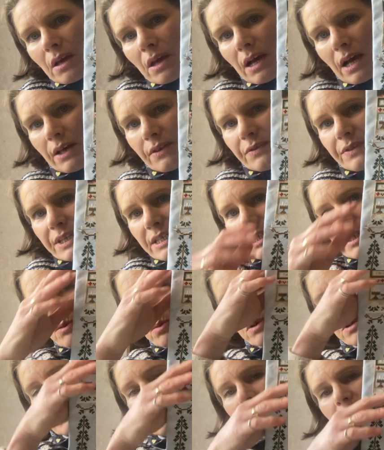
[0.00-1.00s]
And this
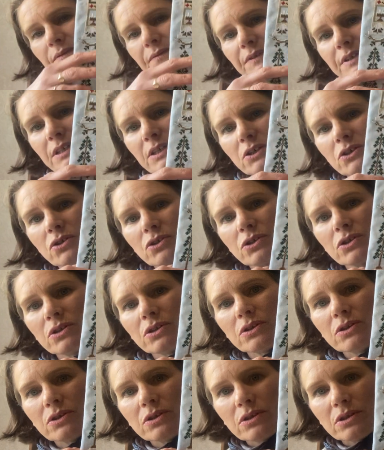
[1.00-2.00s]
one I finished
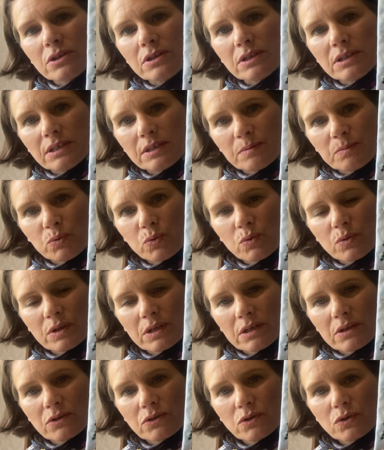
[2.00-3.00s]
this
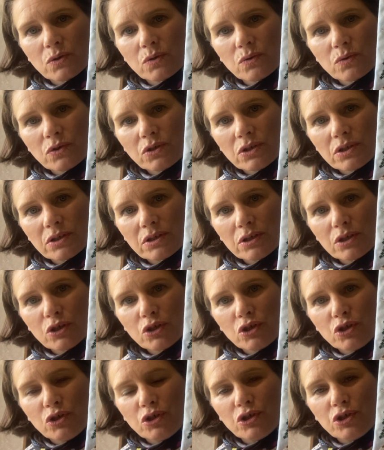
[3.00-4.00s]
morning. I just thought, just
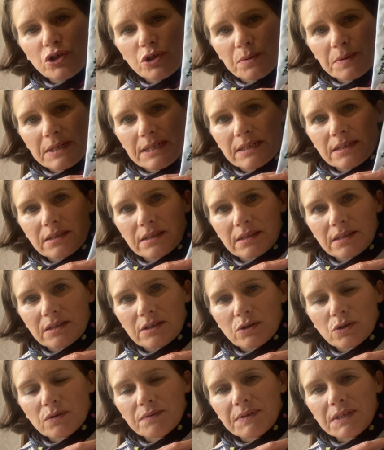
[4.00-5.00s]
do it. So this
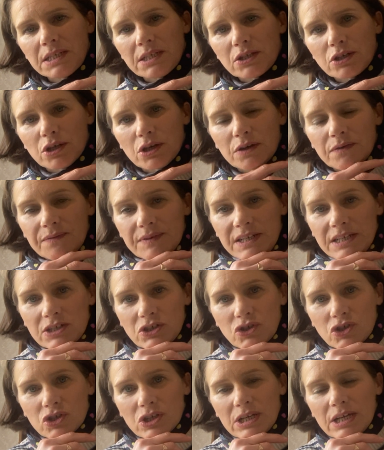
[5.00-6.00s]
is obviously Snow
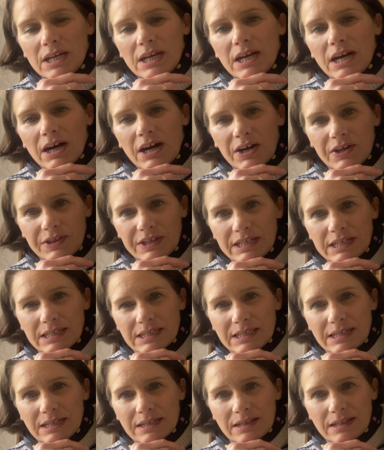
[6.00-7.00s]
Village. I think
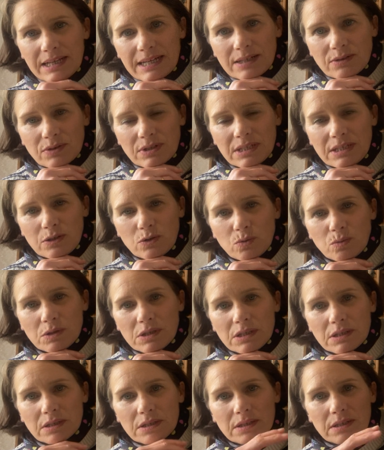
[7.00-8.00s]
it's Little House
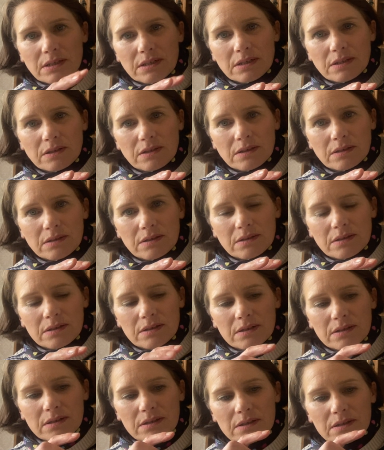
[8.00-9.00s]
Needleworks that does
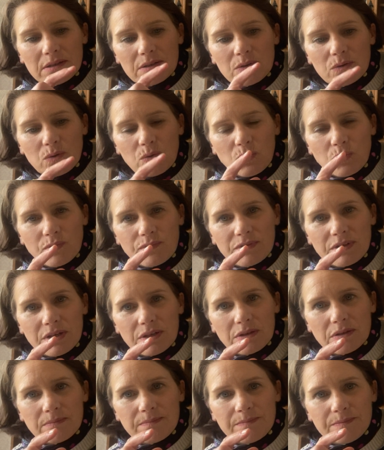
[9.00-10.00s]
all 3
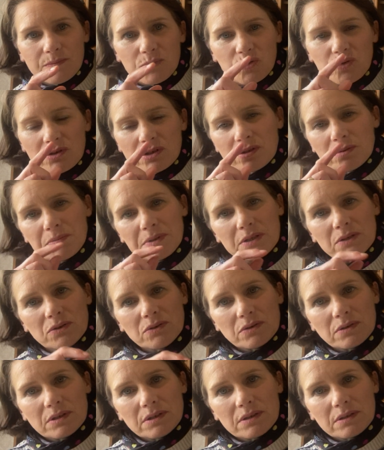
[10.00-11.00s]
of them, or it could be
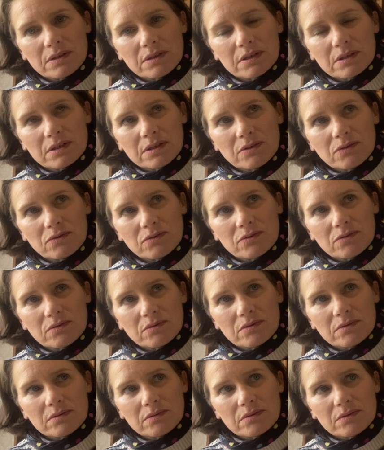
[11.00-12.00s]

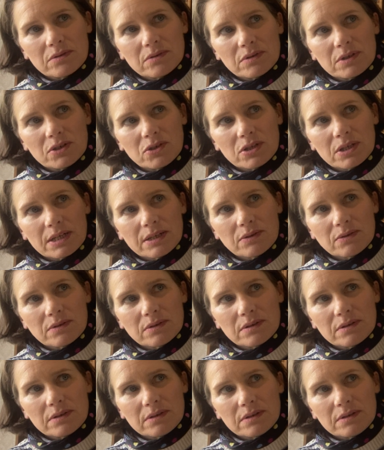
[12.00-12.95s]
Cottage House,